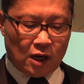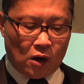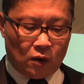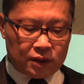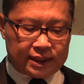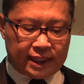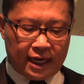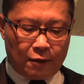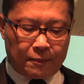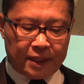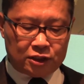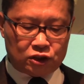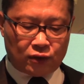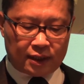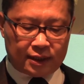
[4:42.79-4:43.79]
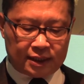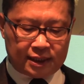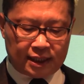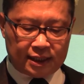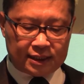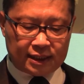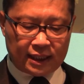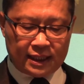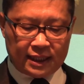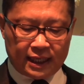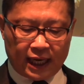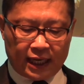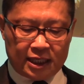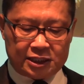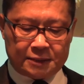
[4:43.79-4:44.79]
OCLP strategies,
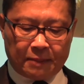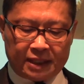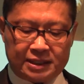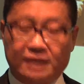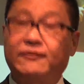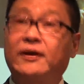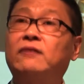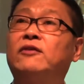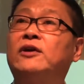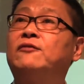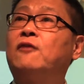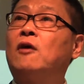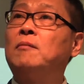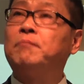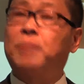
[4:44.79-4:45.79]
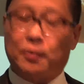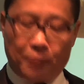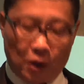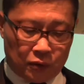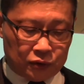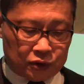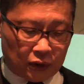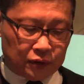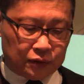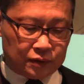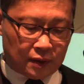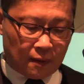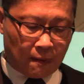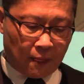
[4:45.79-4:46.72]
and a specific reform proposal.